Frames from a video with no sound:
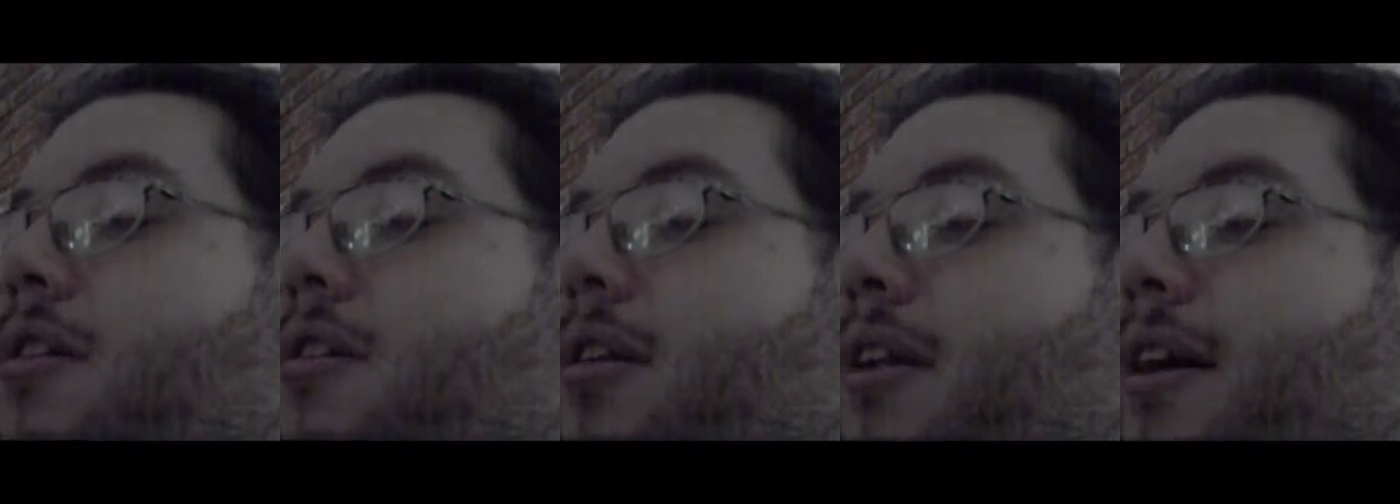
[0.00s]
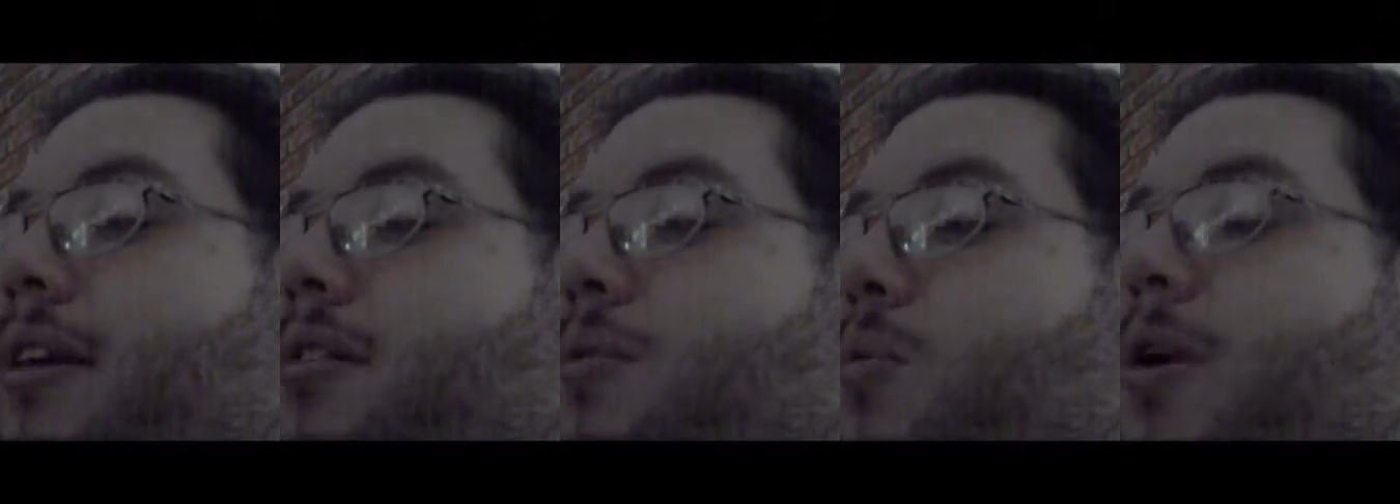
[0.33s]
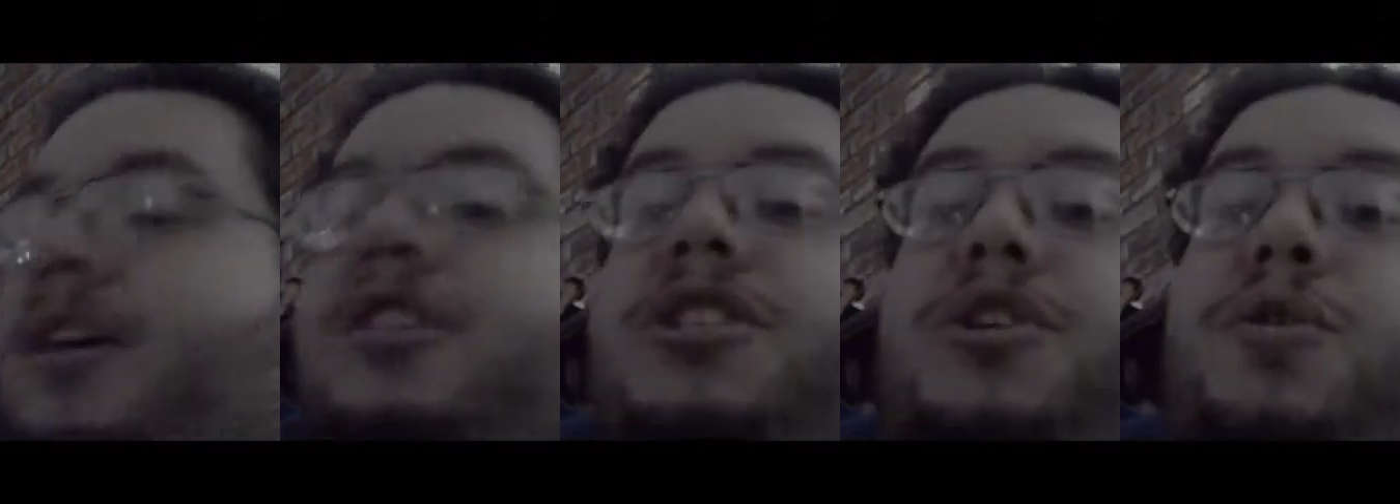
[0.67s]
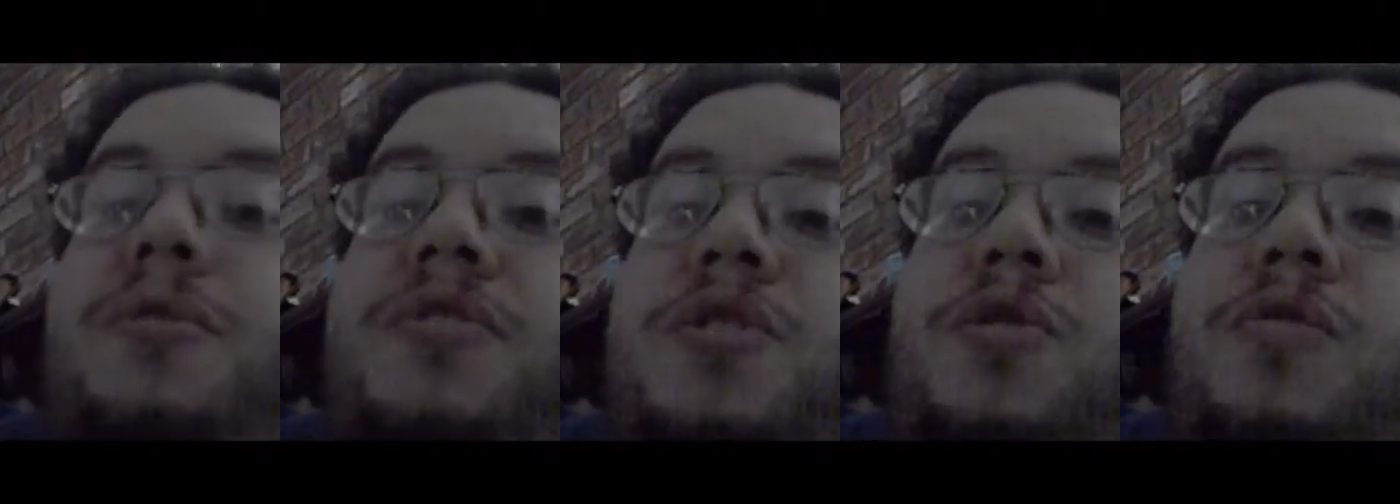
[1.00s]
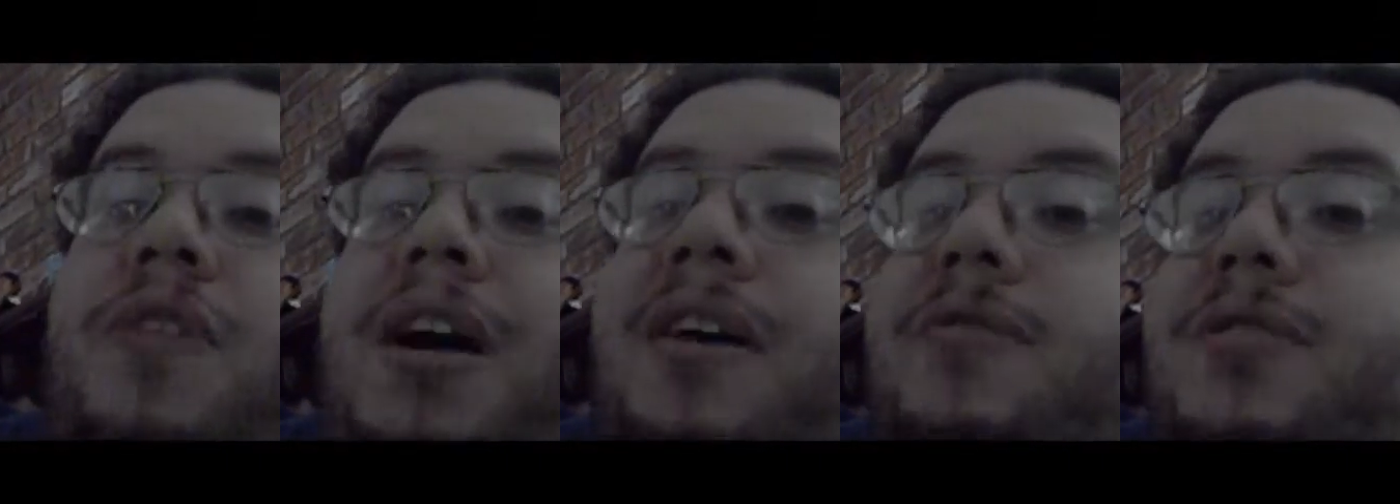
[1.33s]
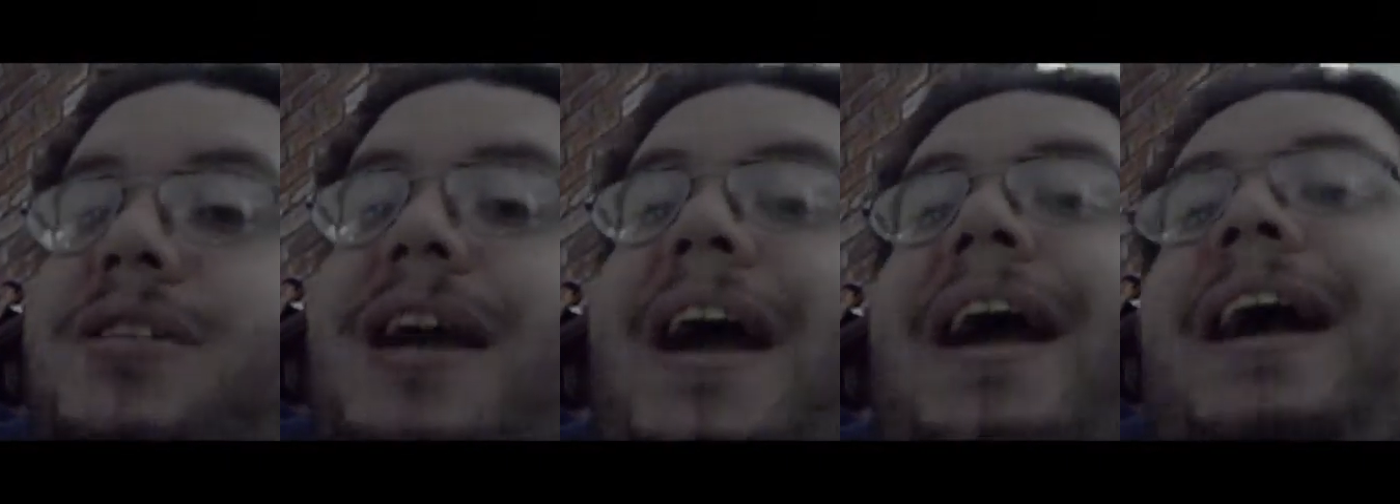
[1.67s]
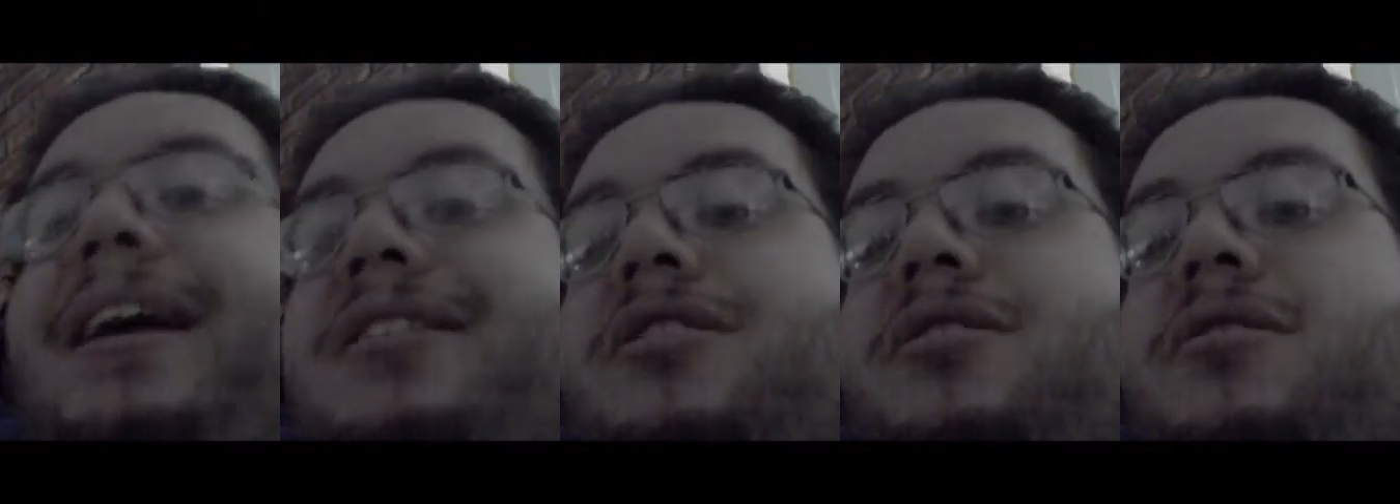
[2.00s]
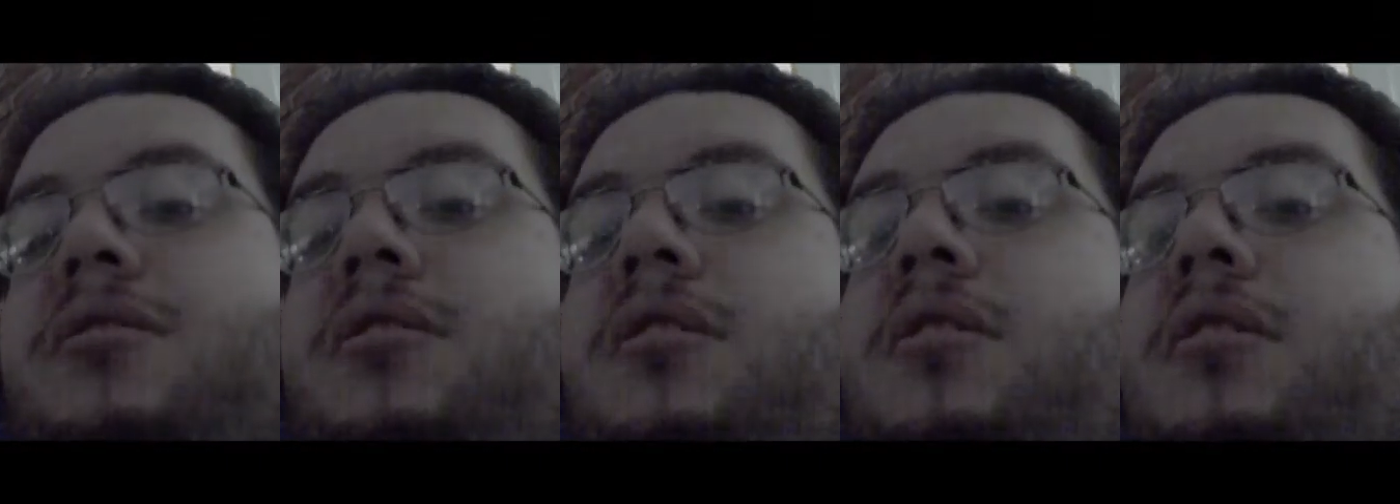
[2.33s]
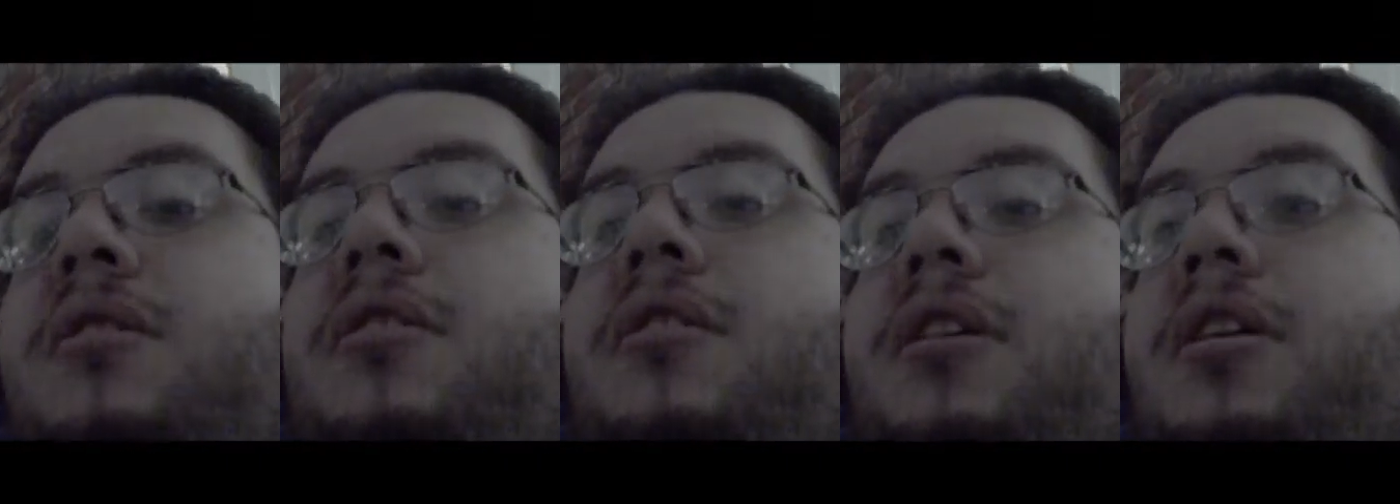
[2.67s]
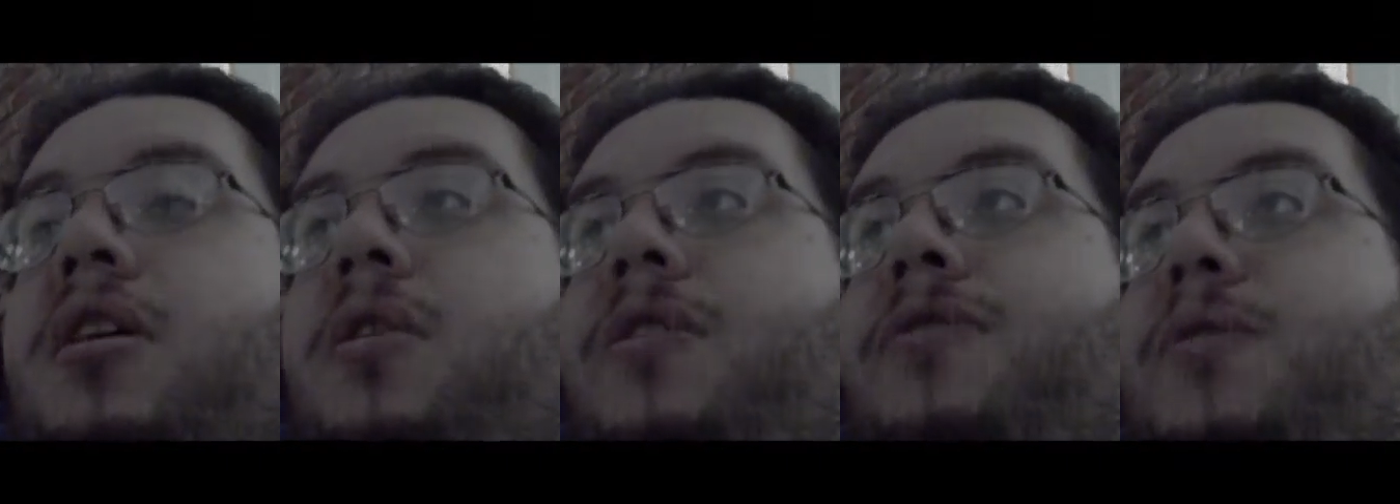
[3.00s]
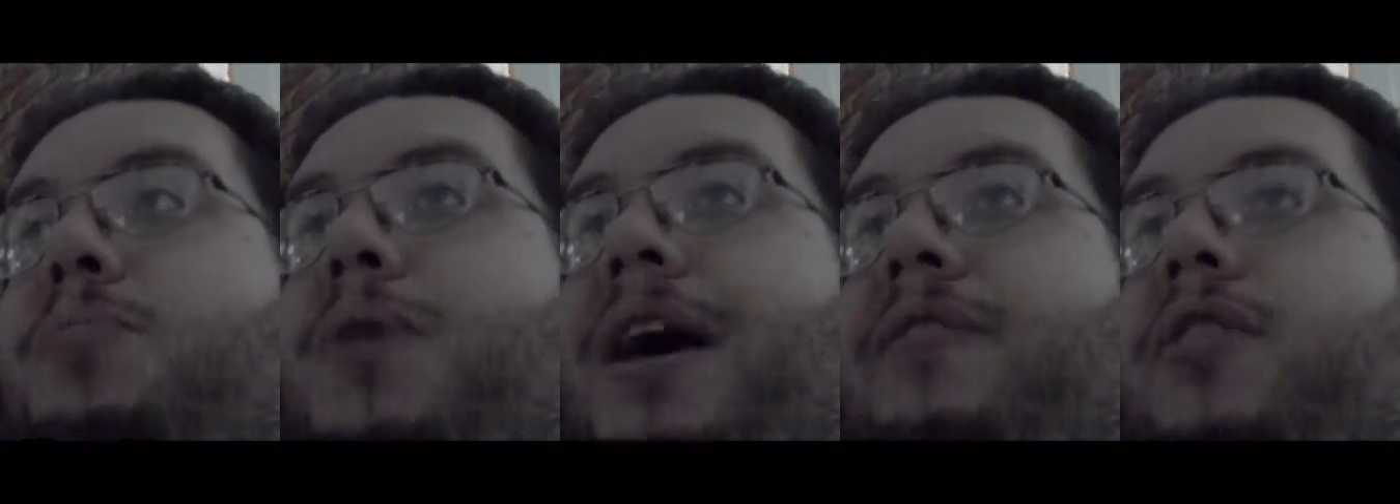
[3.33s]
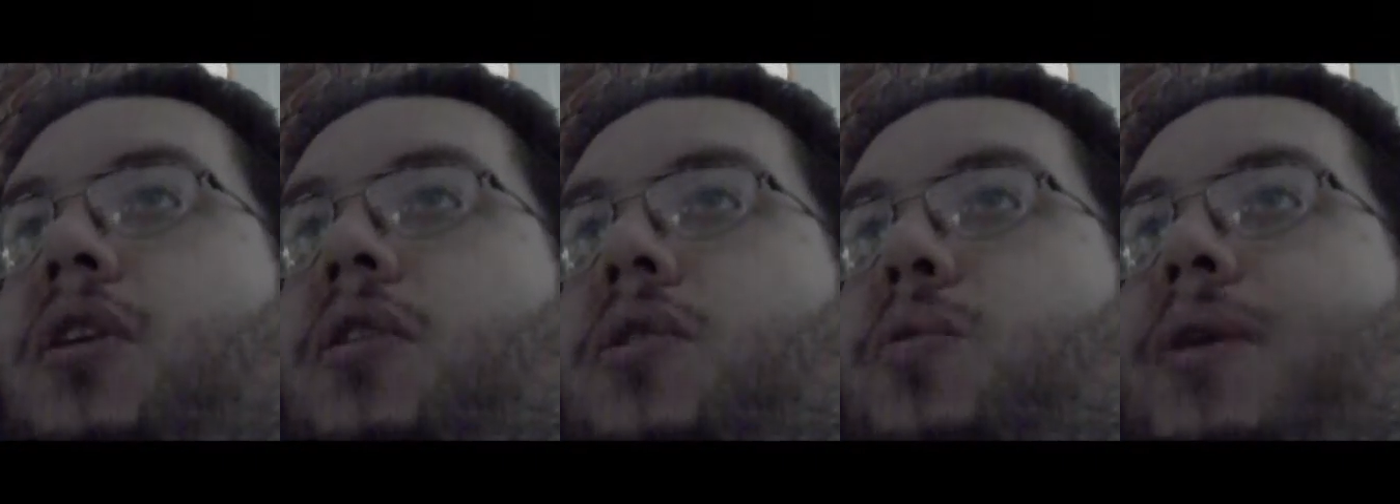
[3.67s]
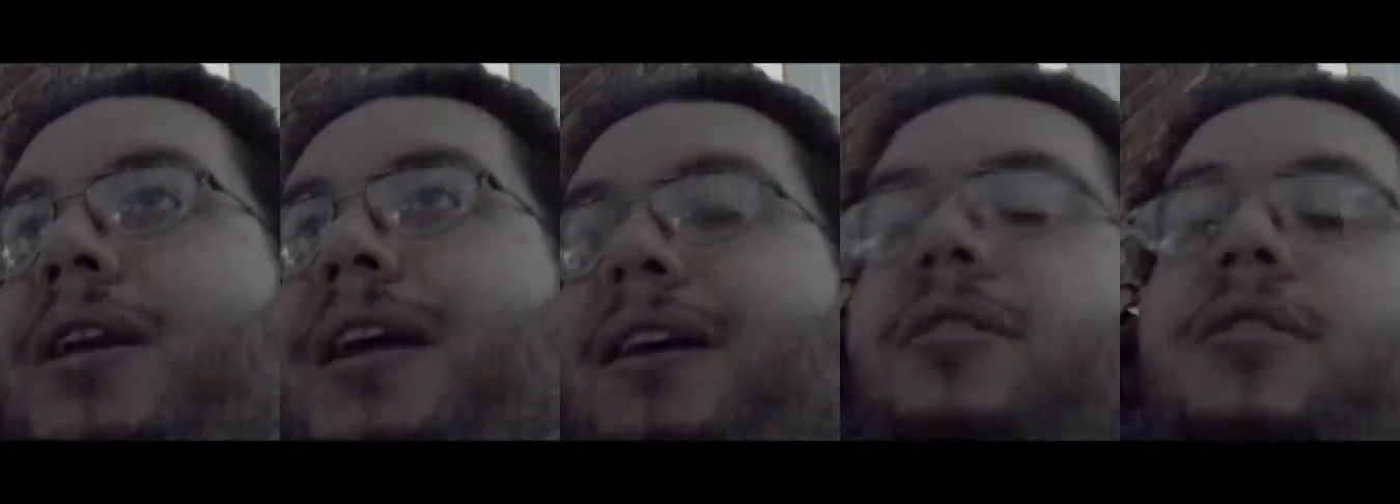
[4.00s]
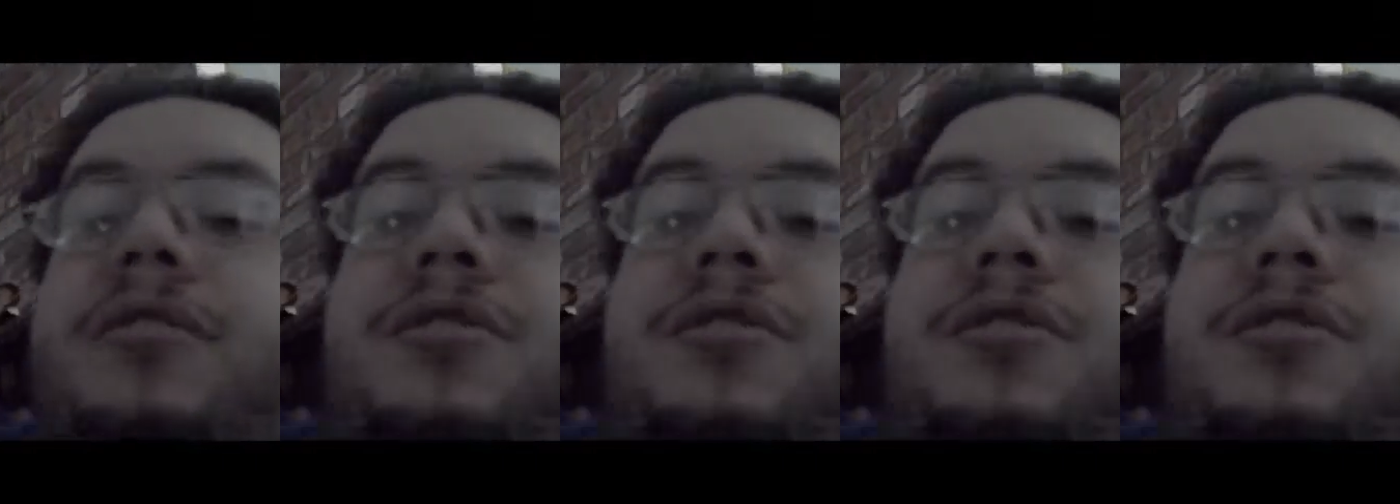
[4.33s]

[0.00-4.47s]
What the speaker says: like the ratio of survival to action. If you have it all the way down on